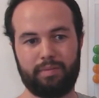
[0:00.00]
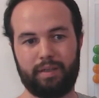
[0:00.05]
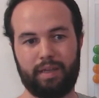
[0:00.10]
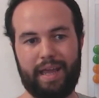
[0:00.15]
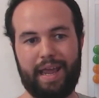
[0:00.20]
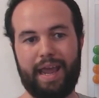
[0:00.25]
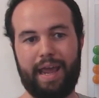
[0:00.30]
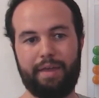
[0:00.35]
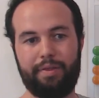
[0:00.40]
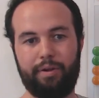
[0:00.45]

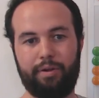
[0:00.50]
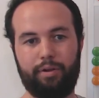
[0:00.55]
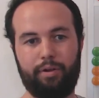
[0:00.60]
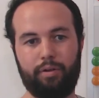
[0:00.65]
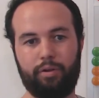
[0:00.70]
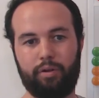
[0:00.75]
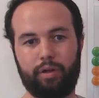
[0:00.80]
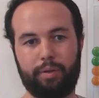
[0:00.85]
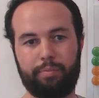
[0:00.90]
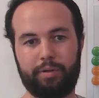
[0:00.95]
header
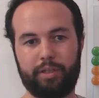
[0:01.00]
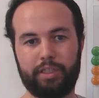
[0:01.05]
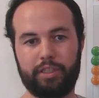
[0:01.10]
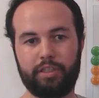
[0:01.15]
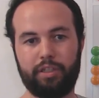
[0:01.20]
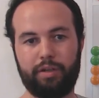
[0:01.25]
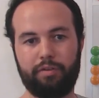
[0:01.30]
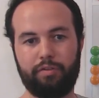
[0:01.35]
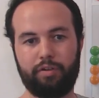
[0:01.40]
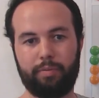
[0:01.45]
or the
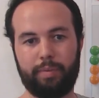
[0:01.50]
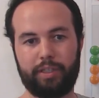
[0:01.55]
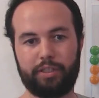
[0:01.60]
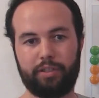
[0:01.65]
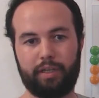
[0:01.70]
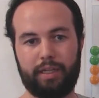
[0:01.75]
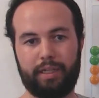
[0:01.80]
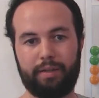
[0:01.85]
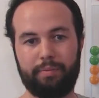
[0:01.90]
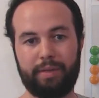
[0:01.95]
partition information
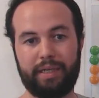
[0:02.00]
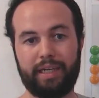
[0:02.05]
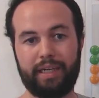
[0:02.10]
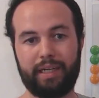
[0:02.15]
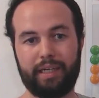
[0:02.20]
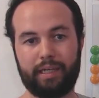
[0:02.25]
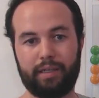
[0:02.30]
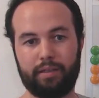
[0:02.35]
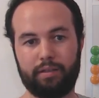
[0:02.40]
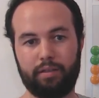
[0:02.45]
at the
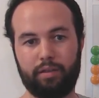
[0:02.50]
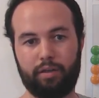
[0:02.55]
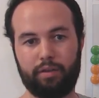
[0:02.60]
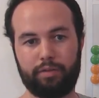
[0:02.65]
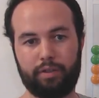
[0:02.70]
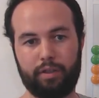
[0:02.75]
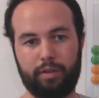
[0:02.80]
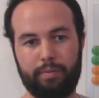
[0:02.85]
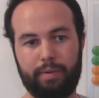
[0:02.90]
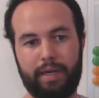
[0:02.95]
beginning of
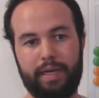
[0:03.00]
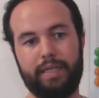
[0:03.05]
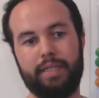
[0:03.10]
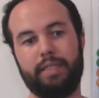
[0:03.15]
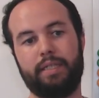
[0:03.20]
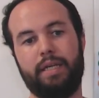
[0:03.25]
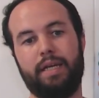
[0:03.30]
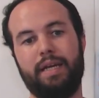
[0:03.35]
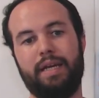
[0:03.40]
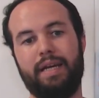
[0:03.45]
the device